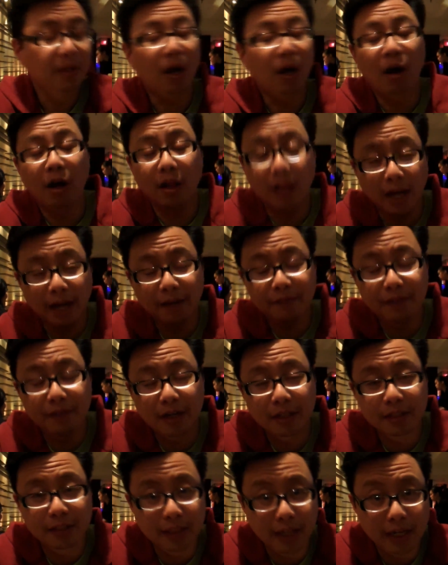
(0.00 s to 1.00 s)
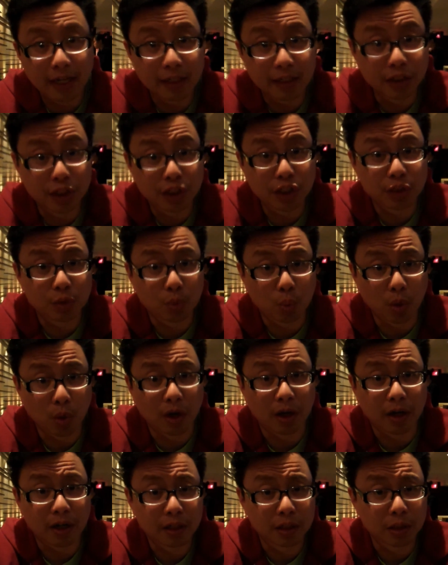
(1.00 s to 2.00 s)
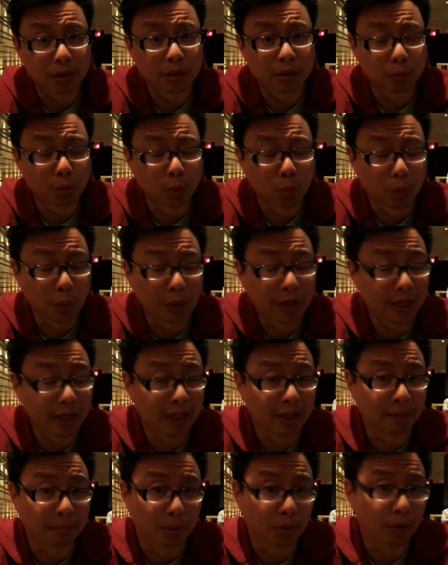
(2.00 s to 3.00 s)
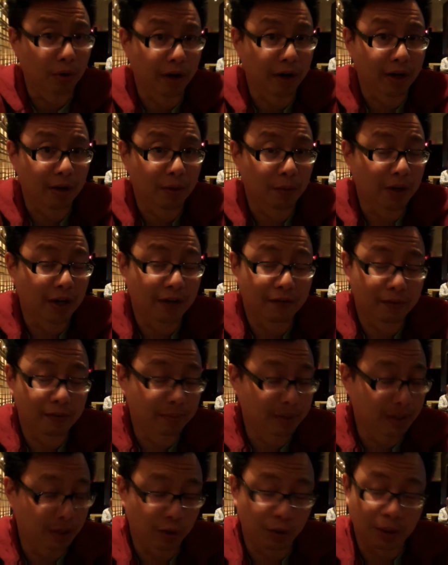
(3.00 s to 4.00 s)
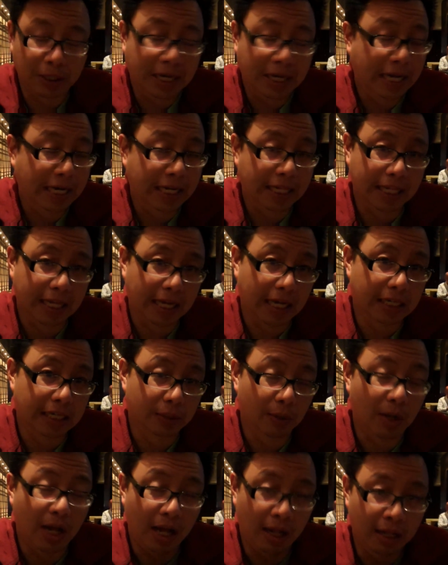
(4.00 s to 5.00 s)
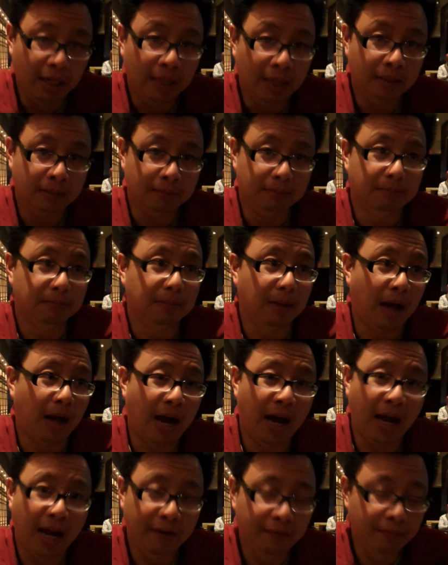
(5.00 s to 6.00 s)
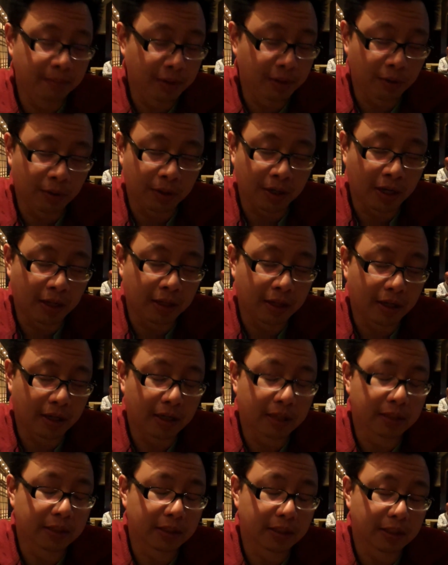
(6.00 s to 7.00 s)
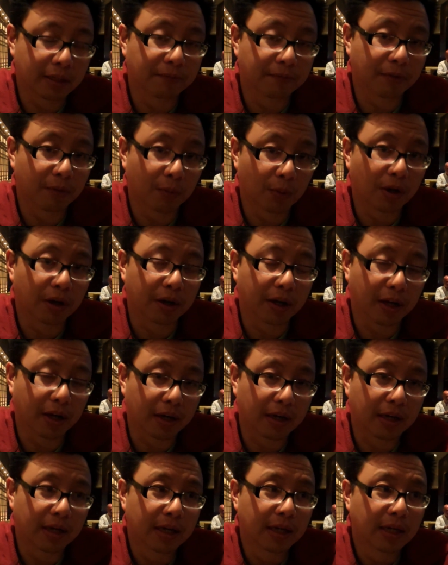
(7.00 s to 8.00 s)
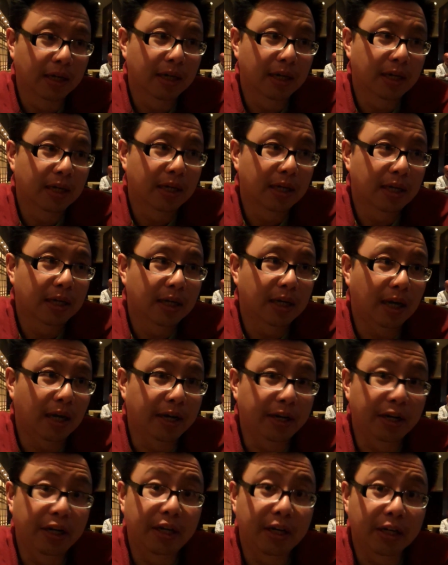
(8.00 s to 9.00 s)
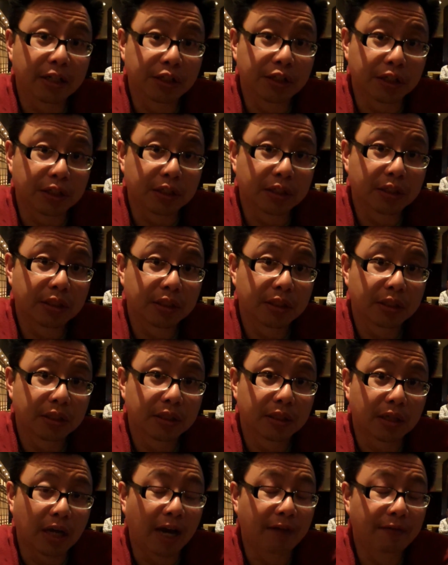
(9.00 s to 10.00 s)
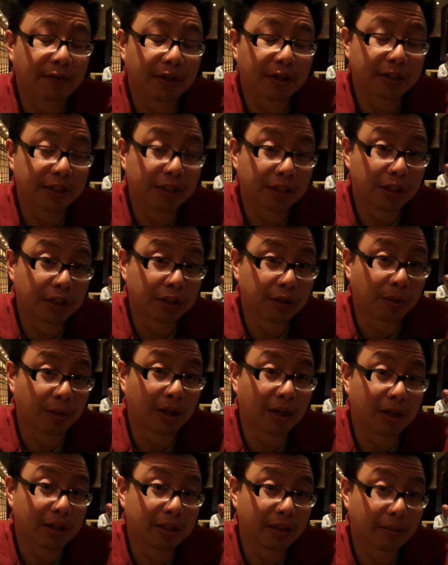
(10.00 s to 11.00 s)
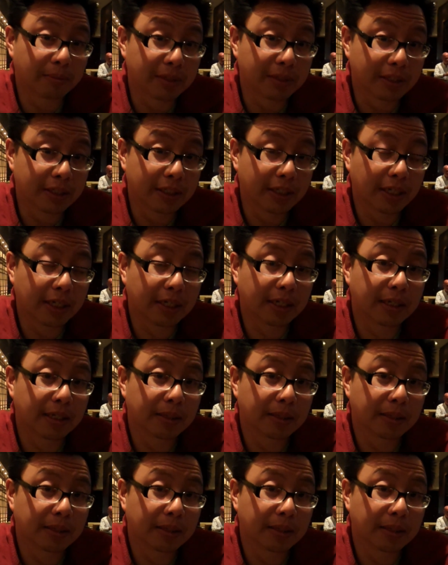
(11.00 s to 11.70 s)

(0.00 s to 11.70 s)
All I've done today is just work, so it's really boring. We haven't been doing anything else. Well, haven't been doing anything else except for working. Wow. I did dishes. I haven't done dishes in a while because I've been sick.